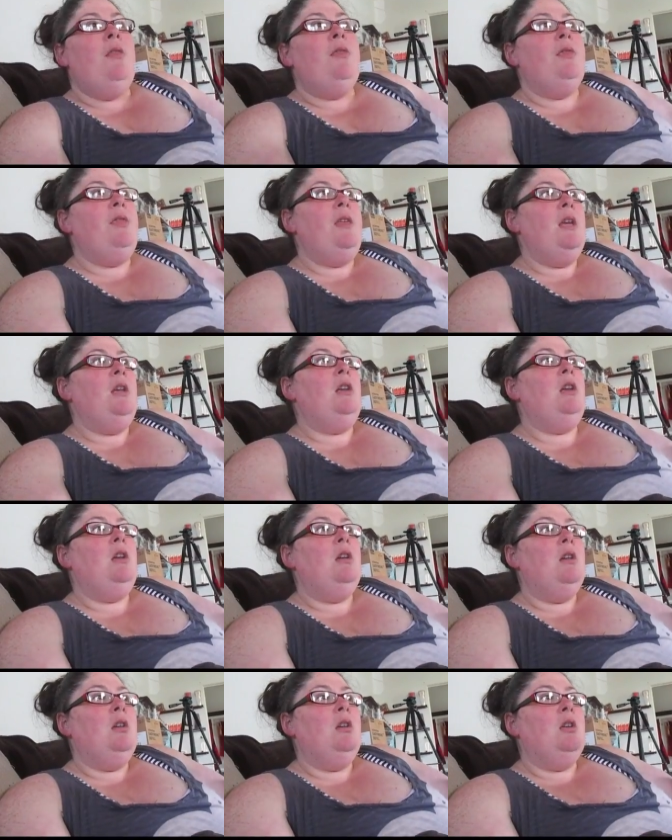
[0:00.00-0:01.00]
Then
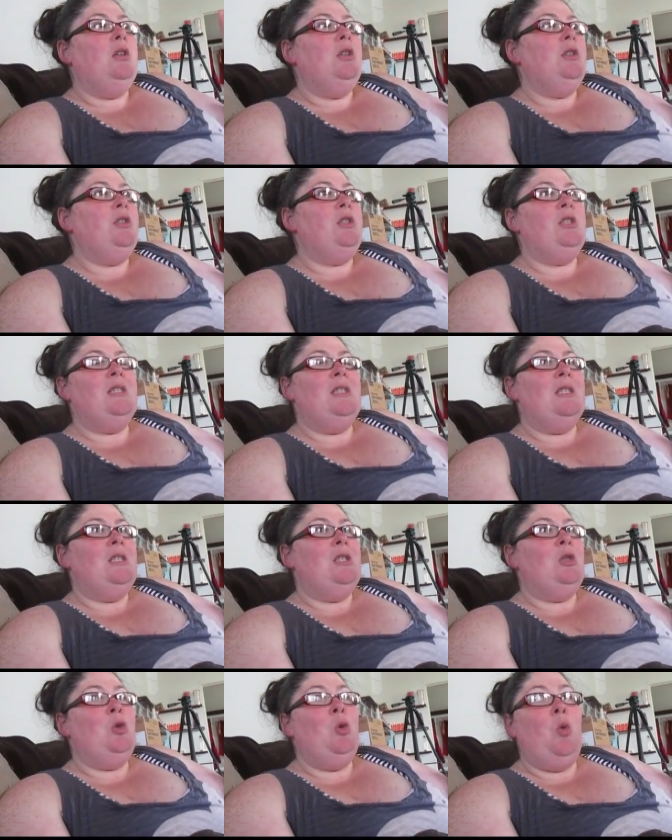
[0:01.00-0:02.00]

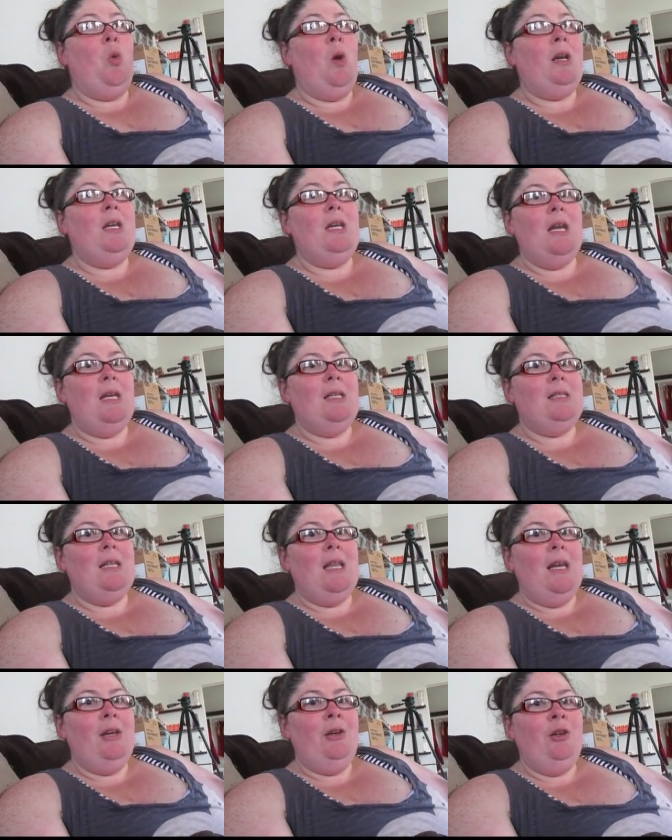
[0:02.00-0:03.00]
20 days
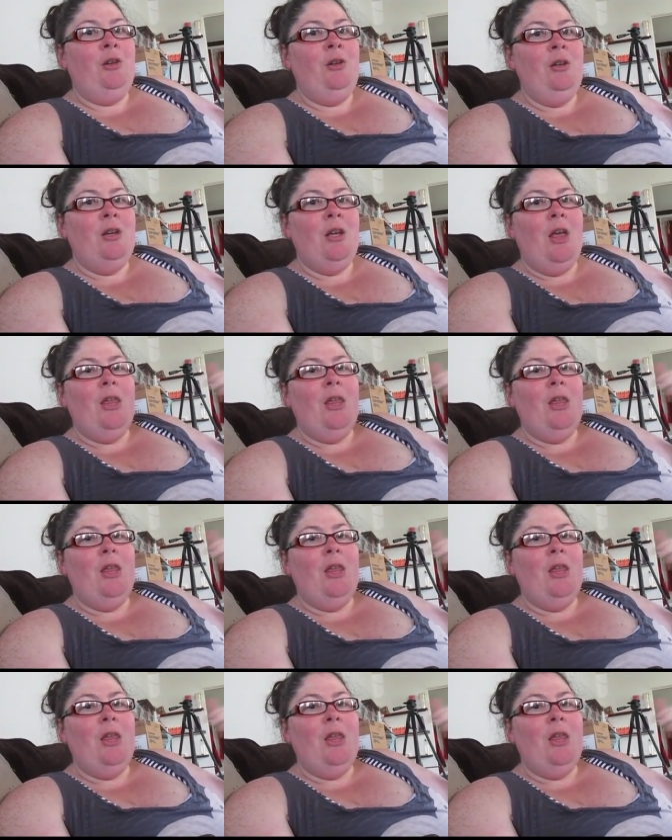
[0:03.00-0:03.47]
later,